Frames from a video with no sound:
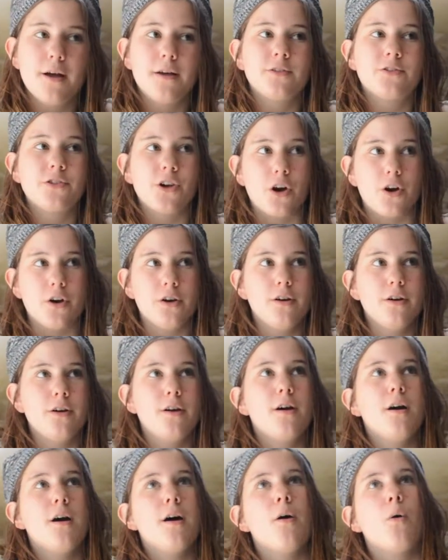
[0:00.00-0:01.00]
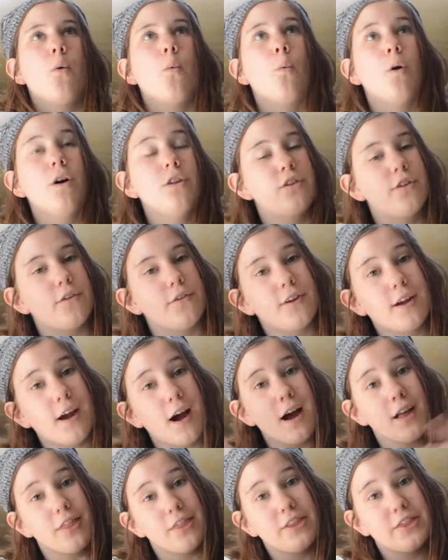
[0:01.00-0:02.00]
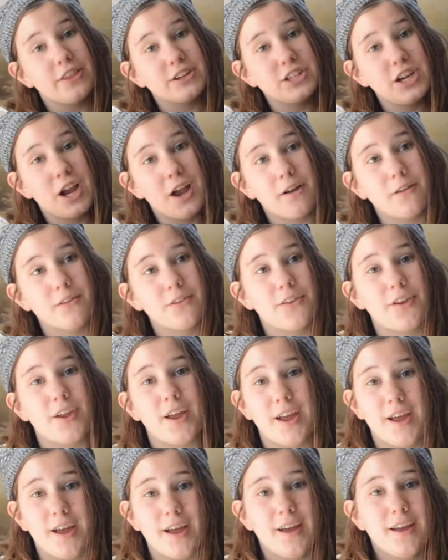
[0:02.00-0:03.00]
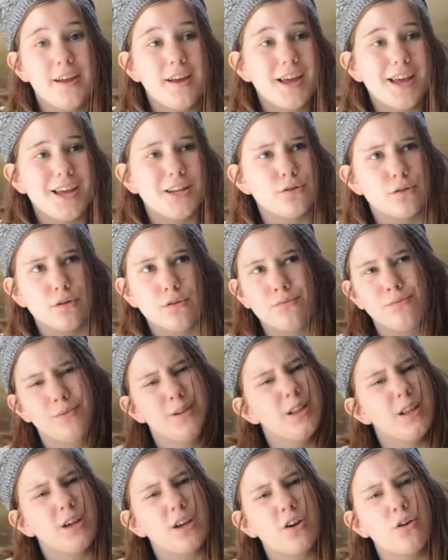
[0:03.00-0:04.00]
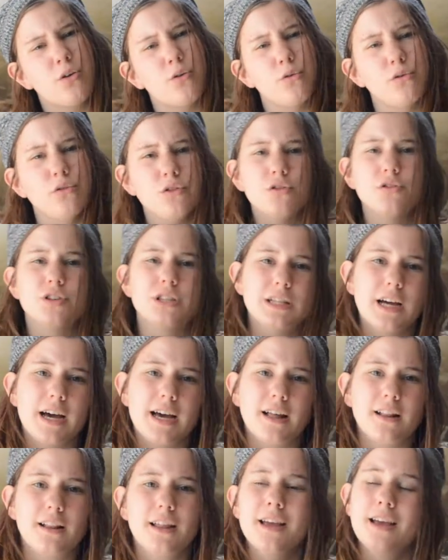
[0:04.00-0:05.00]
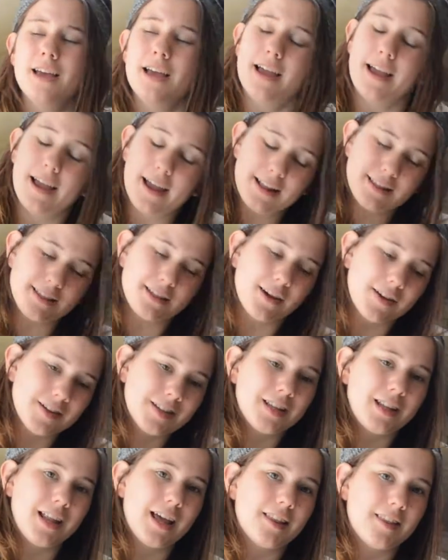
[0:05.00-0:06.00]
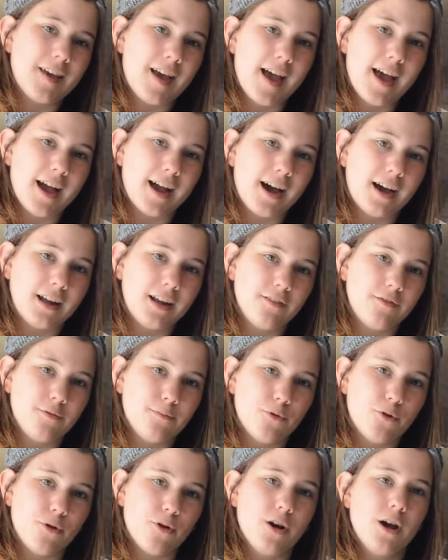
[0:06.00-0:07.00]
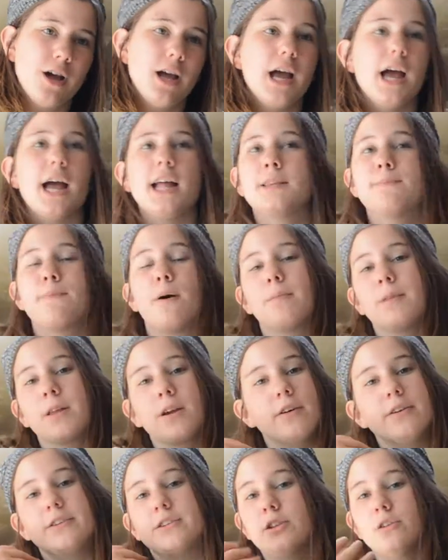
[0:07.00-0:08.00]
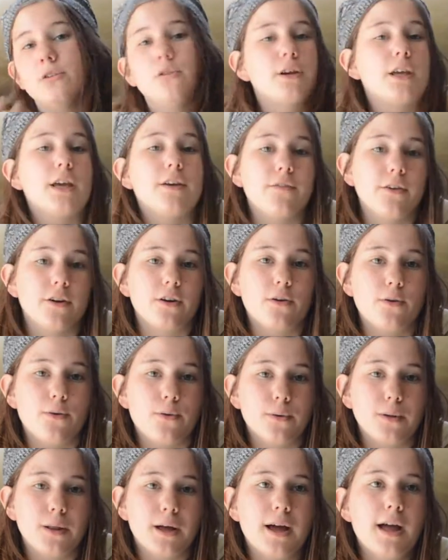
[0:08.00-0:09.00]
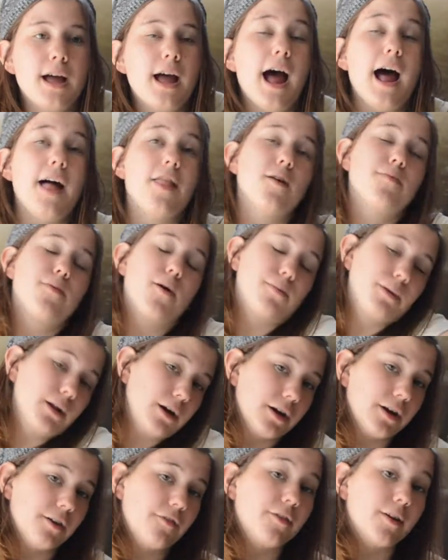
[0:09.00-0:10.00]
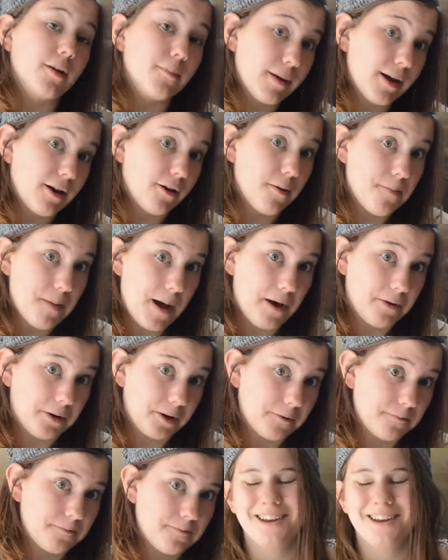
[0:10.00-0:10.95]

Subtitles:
So once you've cut the child's hair into a really cool new style, it's going to like the haircut even more, it's probably going to look even cooler, and they're probably going to feel better about it.